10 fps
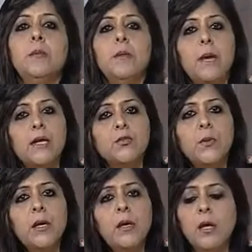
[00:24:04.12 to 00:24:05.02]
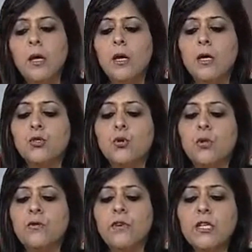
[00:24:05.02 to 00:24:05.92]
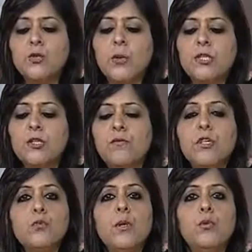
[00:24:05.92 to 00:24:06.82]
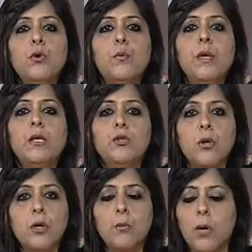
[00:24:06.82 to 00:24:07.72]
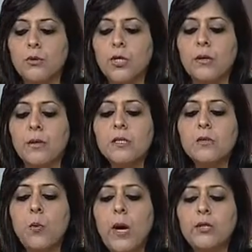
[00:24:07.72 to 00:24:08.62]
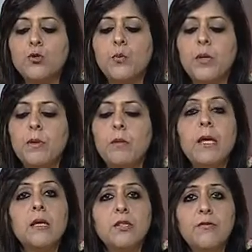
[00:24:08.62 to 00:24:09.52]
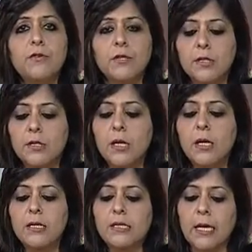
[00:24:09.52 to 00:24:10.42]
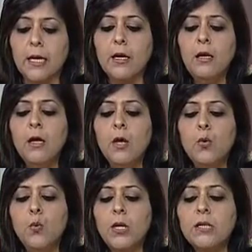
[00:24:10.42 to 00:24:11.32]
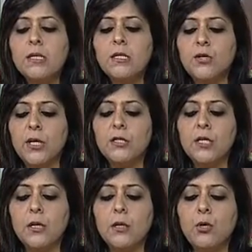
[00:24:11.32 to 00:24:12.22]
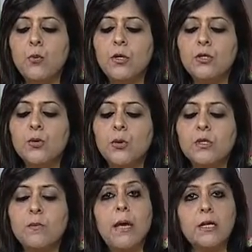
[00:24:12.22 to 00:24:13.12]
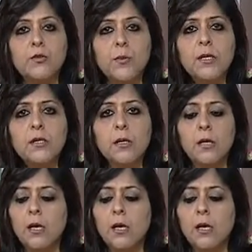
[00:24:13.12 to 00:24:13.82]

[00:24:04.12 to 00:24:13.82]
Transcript: people management. So the first question which we would be talking about here is why do people make a difference? Second, what is a strategic human resource management?